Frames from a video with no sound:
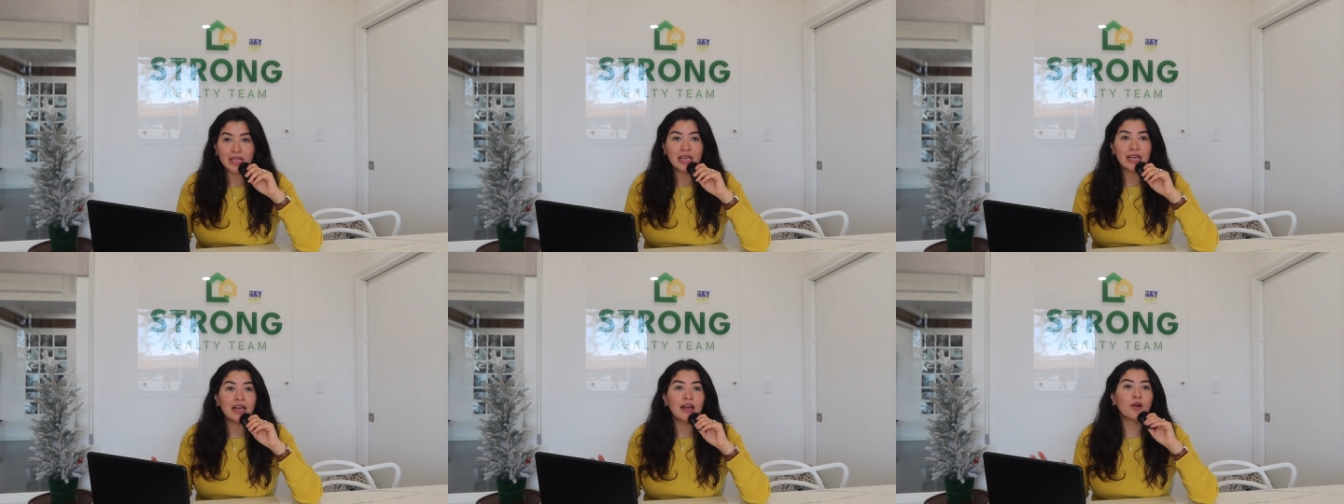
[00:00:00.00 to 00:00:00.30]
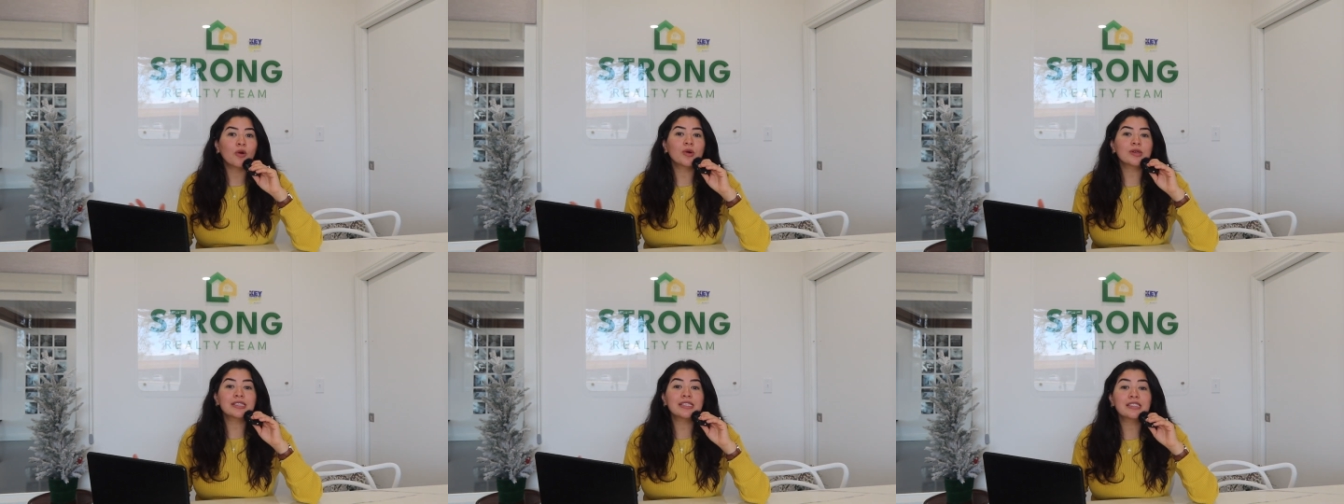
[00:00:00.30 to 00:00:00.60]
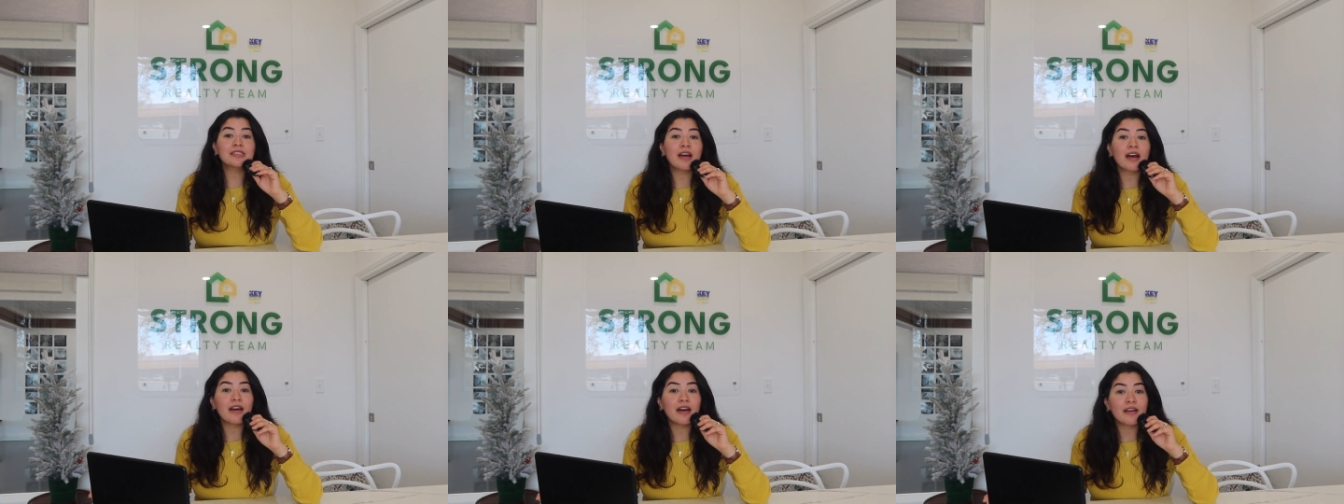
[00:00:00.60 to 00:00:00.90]
Of course,
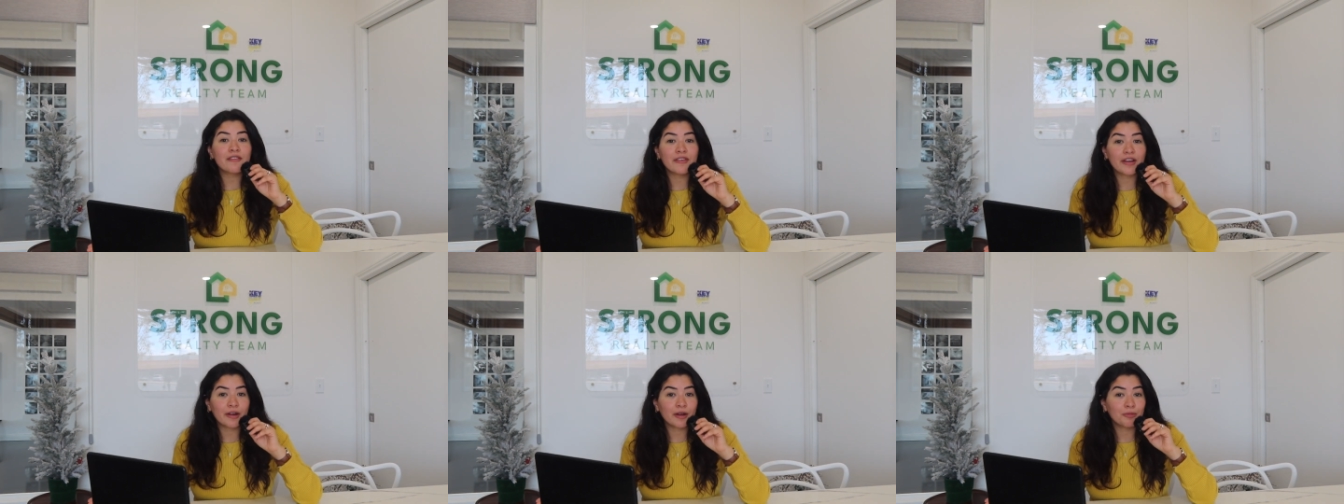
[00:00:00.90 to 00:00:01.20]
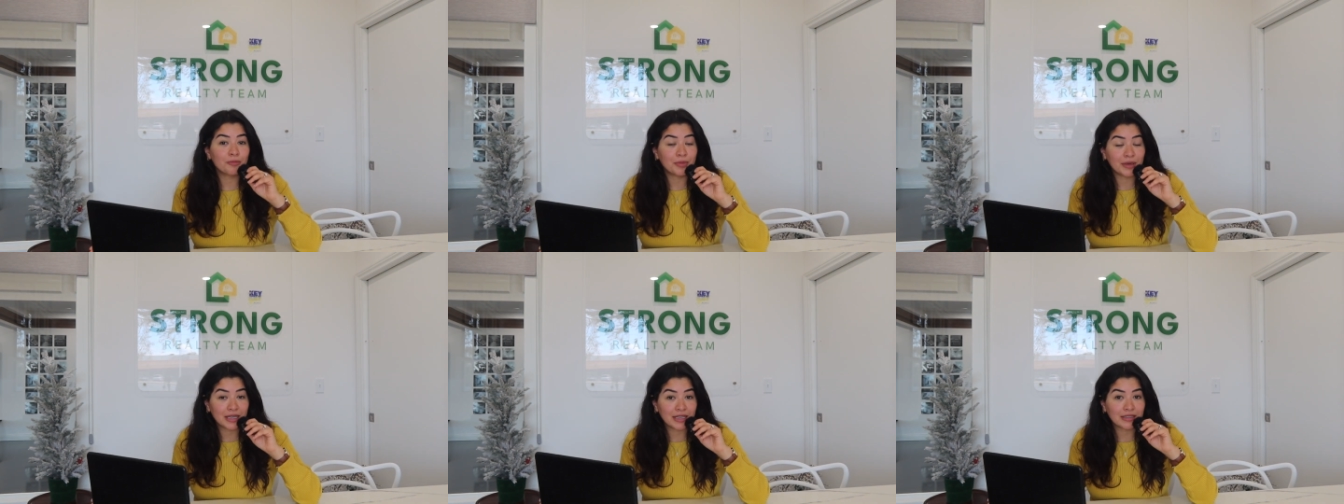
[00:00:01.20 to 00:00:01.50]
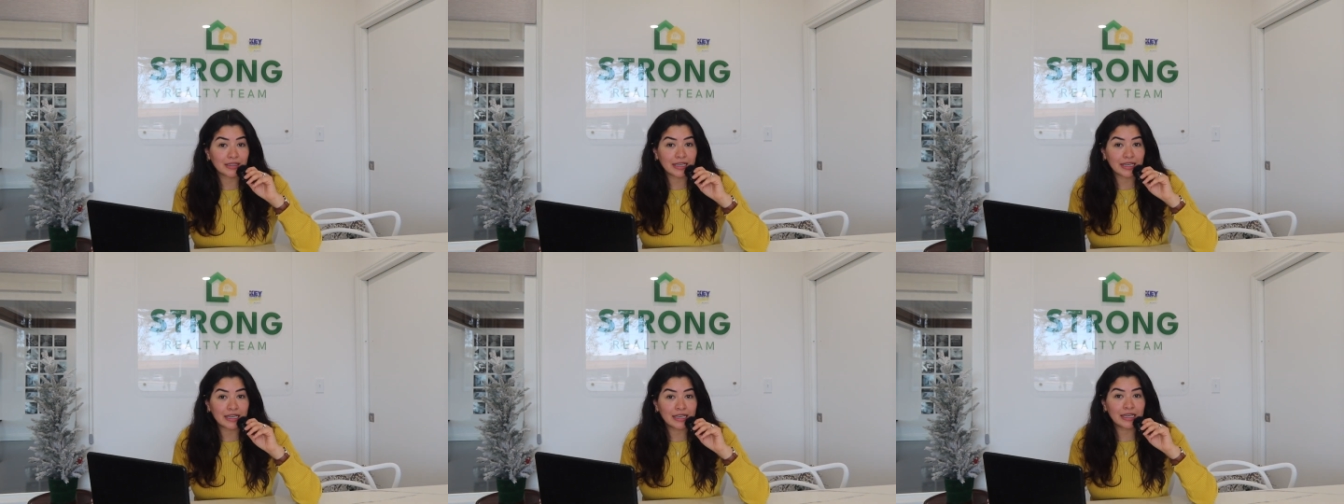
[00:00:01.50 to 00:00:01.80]
it's not a very big
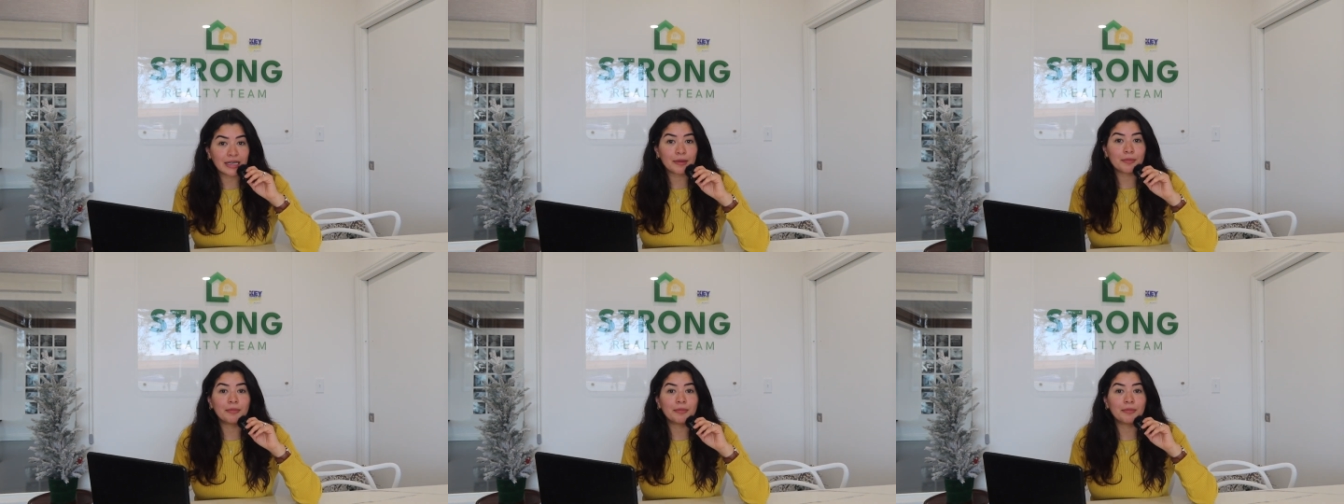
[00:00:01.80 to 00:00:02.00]
lake,